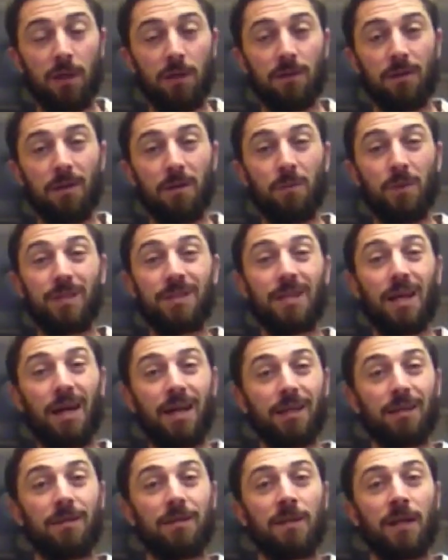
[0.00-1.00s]
that it would
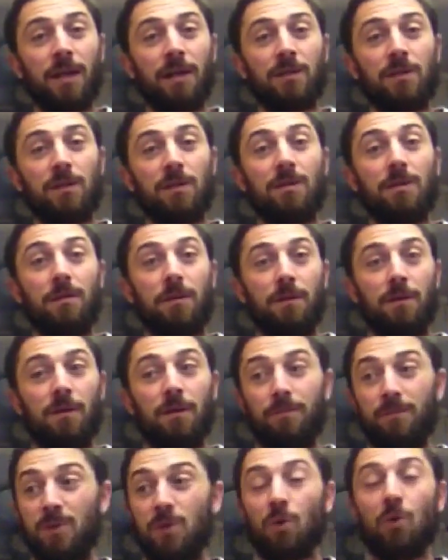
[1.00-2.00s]
take the tincture to
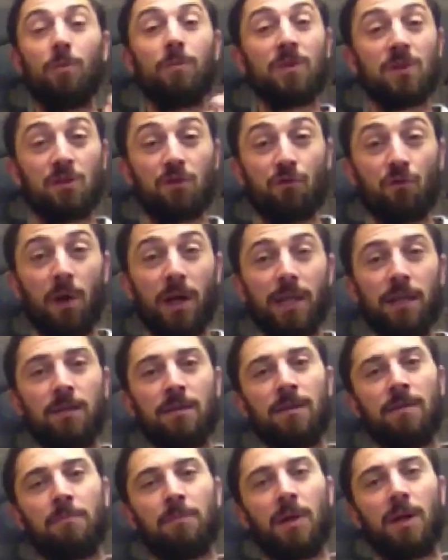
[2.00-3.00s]
absorb straight
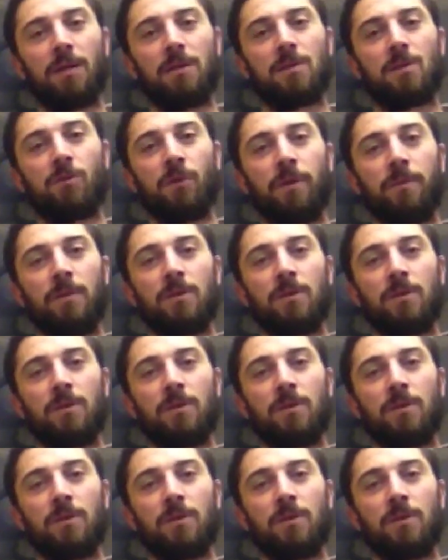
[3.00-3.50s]
into the bloodstream,